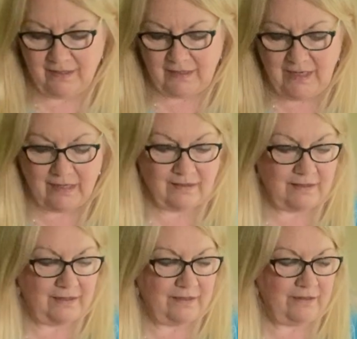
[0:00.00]

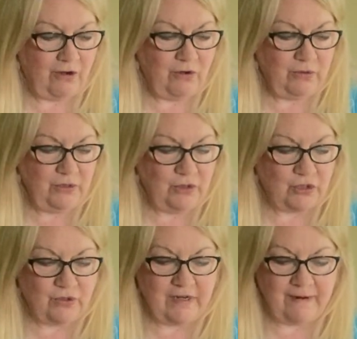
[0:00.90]
Yes, whole new
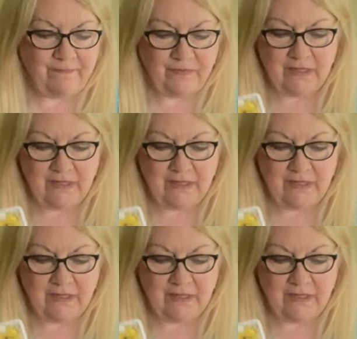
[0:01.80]
journey.